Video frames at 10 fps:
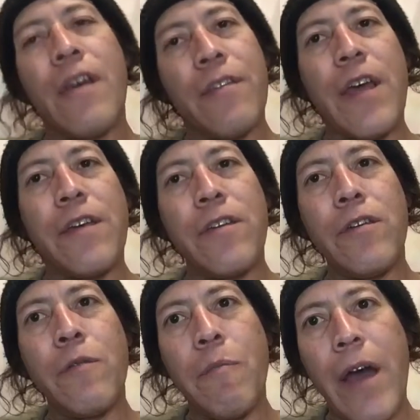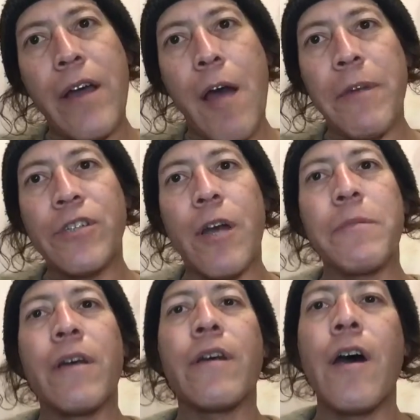Thank you,
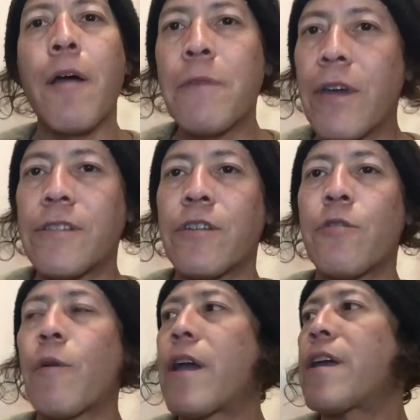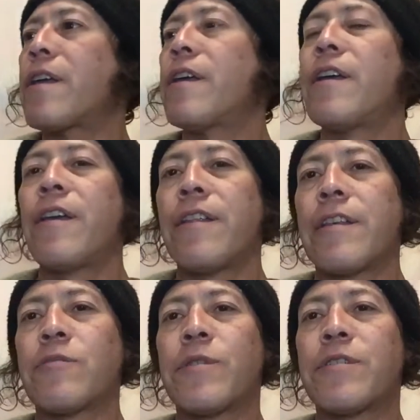mycomicshop.com. You guys are great.
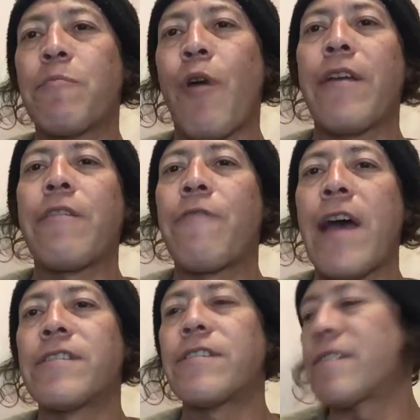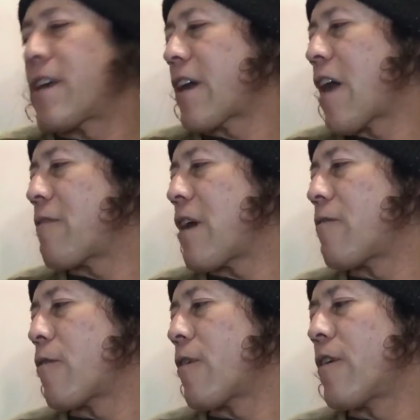This was probably the fastest thing I've
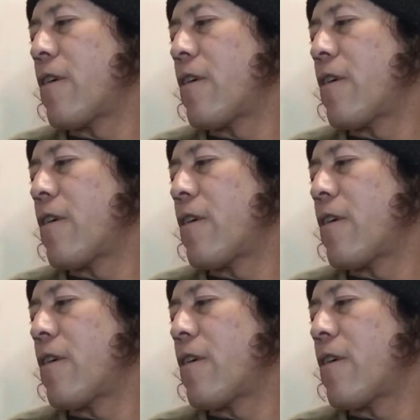ever